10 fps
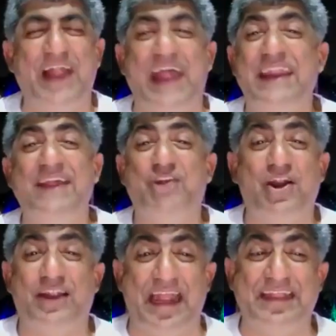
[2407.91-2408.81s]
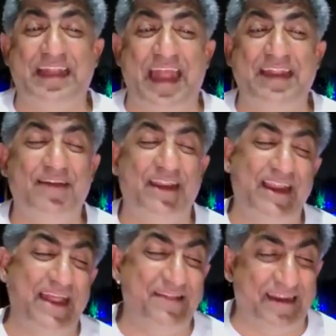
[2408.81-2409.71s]
I never thought like that. I never
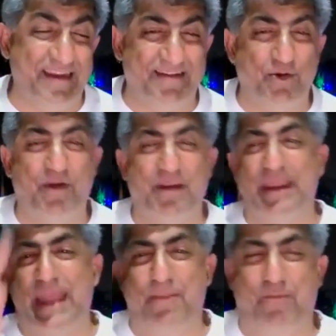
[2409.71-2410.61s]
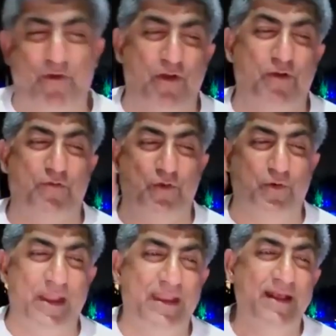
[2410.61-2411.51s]
realized that it's a good recap for all of
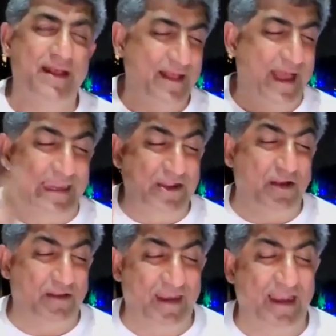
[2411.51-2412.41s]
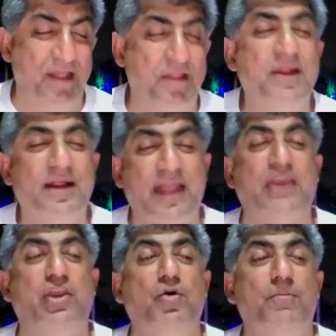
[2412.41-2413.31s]
you. And I did not realize.
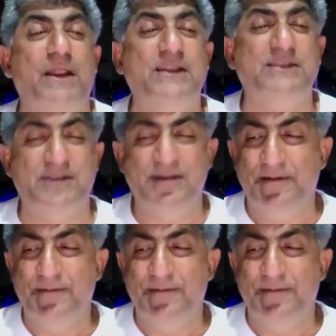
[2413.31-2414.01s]
Thank you. Blitz.